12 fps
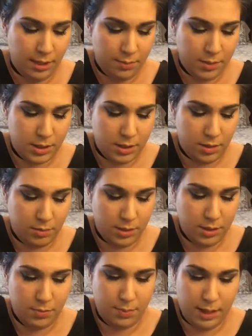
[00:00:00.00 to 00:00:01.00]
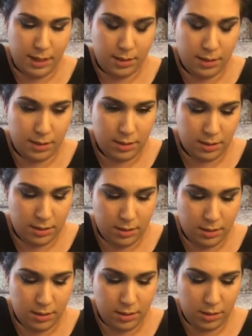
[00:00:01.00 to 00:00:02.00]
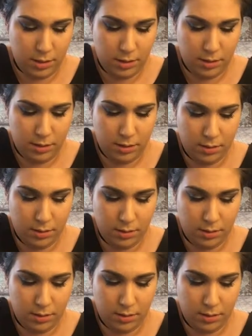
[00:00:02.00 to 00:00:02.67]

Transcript: And I'm just going to pack this under